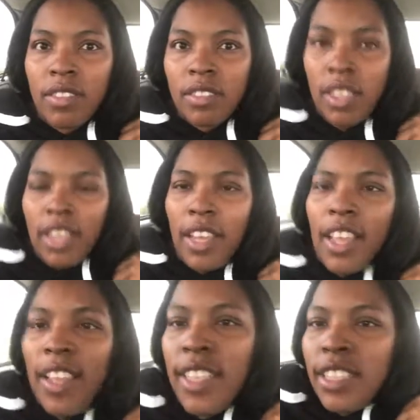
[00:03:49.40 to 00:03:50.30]
yeah,
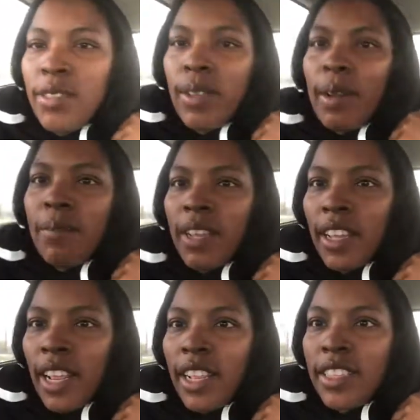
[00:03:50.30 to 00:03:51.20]
this is what I'm looking
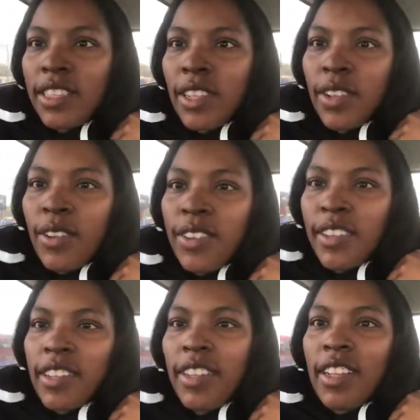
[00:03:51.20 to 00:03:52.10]
at. So
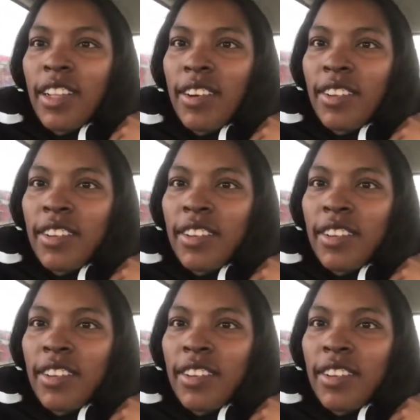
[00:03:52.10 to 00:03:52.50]
hold on.